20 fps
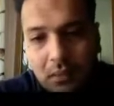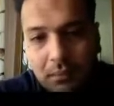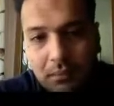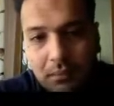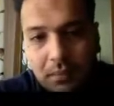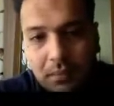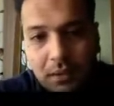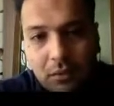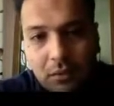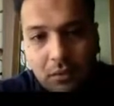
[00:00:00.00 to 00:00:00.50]

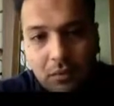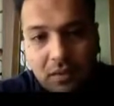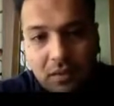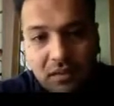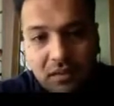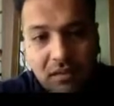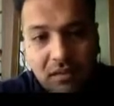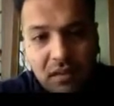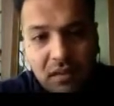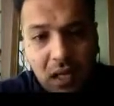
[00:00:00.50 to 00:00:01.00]
into
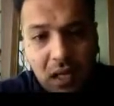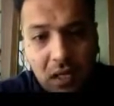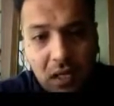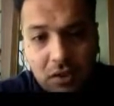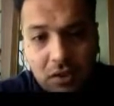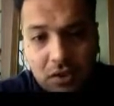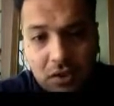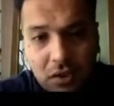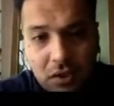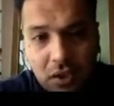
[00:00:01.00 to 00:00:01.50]
these
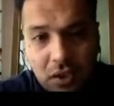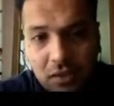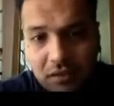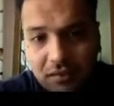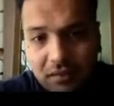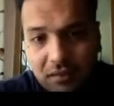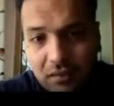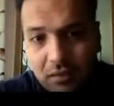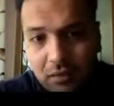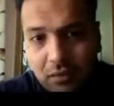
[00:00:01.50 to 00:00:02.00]
larger chunks
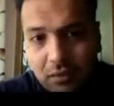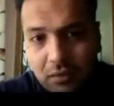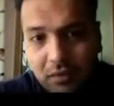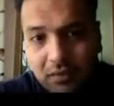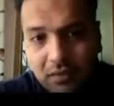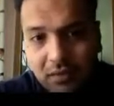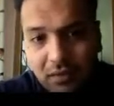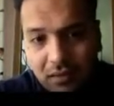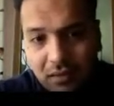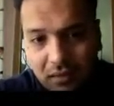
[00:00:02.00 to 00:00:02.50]
that you can
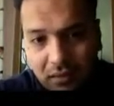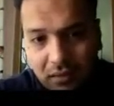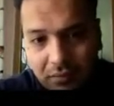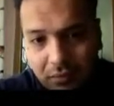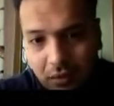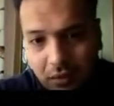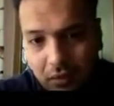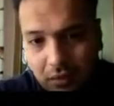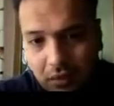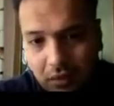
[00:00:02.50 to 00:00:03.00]
see that's
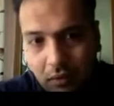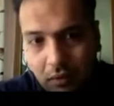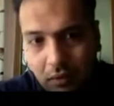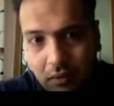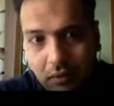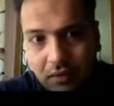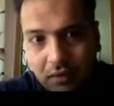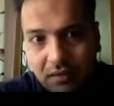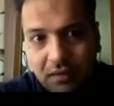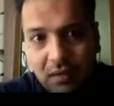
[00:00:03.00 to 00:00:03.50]
fallen down
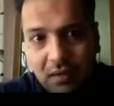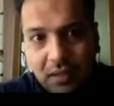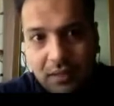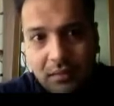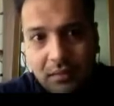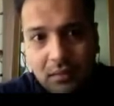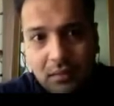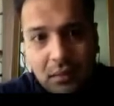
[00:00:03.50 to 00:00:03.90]
side,